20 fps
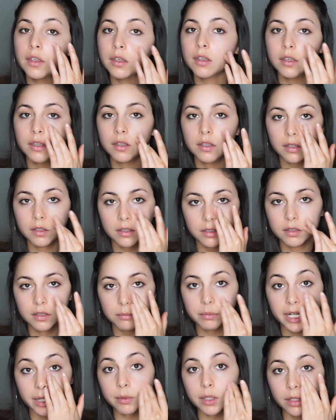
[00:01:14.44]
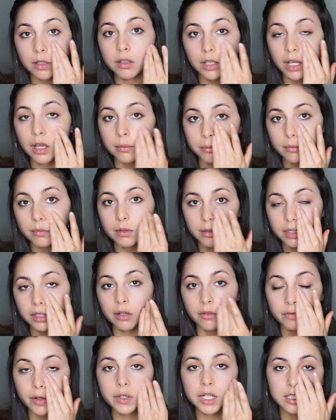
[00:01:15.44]
to apply that all over my face,
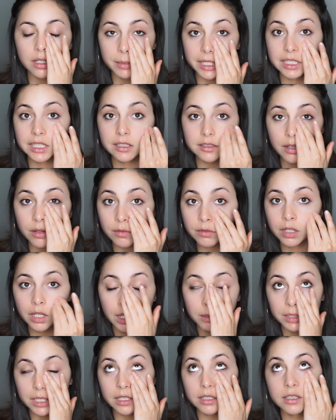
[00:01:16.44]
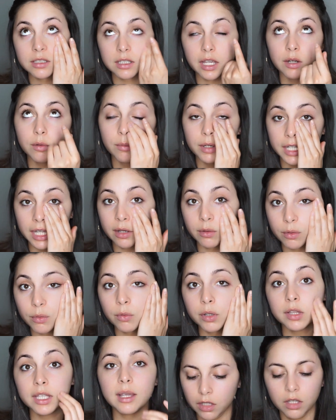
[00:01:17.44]
especially in the T-zone,
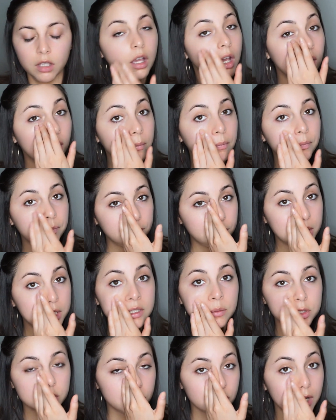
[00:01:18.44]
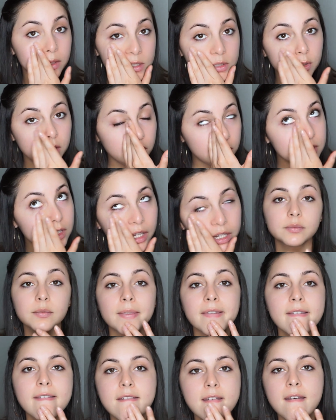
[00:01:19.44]
which is the forehead and nose
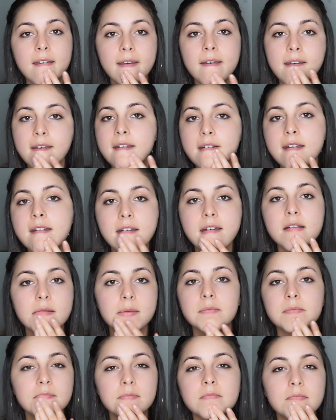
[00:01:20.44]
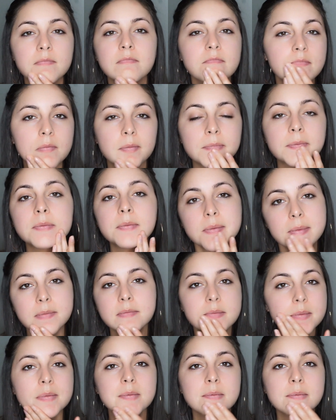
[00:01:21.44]
area that tends to get oily throughout the day.